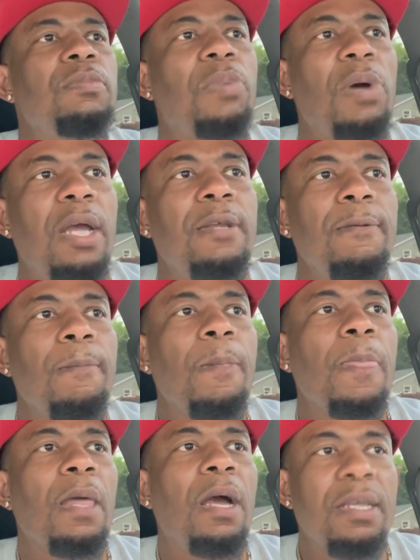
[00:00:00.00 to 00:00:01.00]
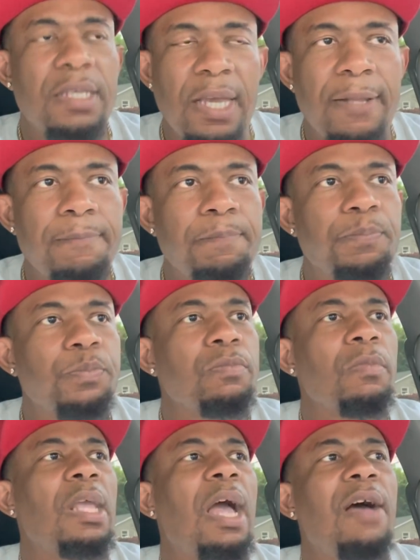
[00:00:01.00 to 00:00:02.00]
But again,
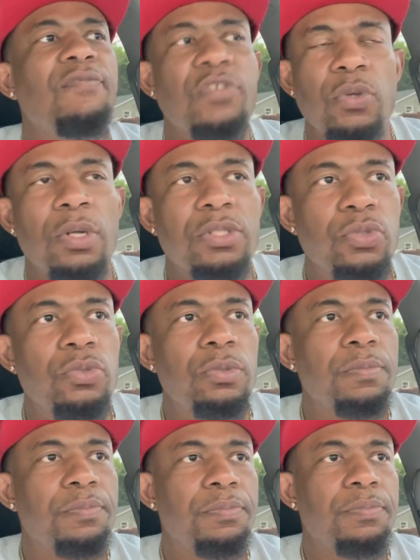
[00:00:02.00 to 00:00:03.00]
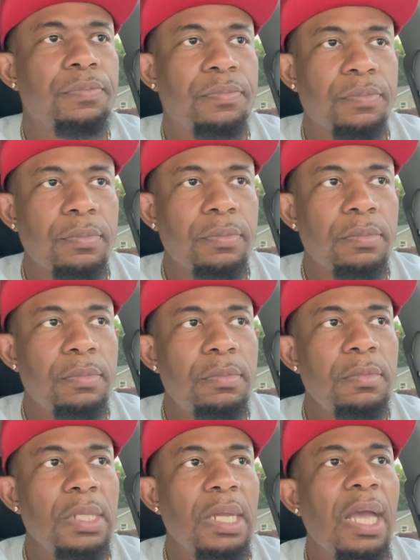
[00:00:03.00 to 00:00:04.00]
I've talked to
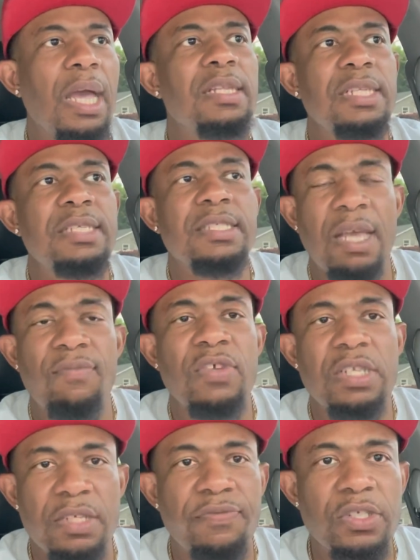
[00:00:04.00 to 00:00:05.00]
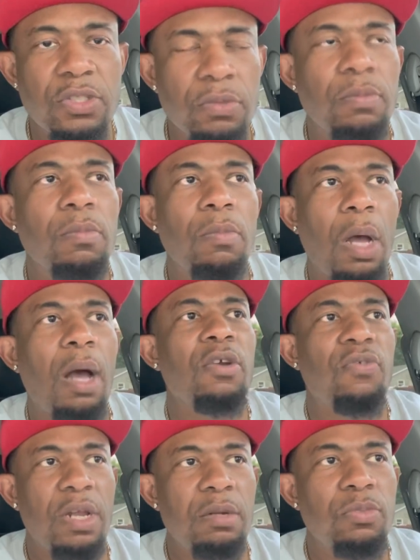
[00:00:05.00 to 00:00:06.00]
at least seven different
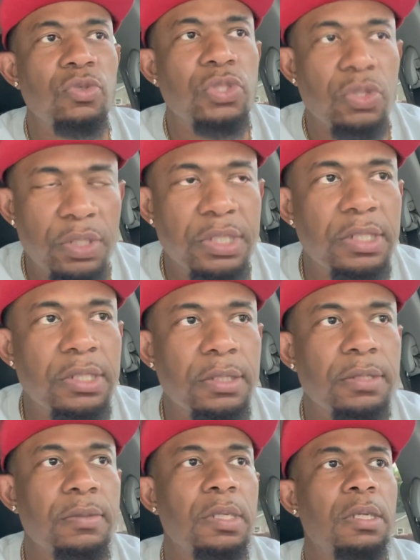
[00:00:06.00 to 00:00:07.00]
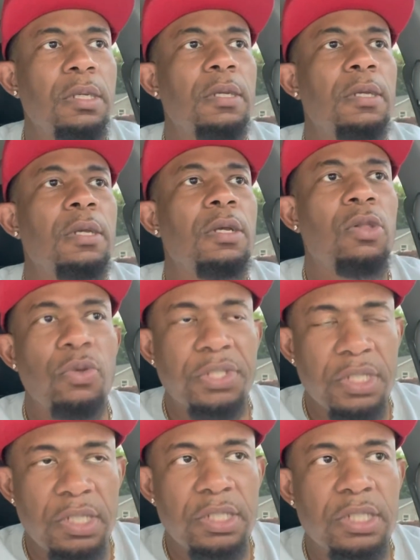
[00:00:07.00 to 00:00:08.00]
credible sources close
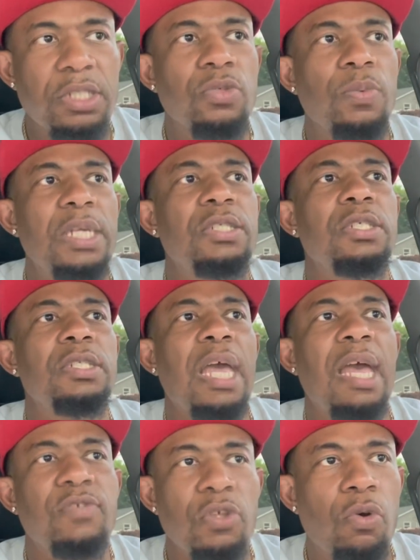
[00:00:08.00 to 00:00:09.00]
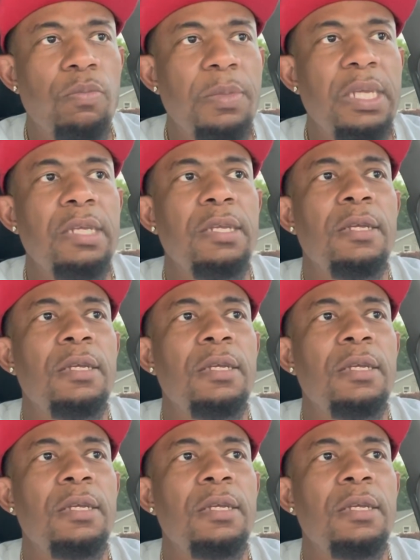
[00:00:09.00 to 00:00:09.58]
to the situation that have told me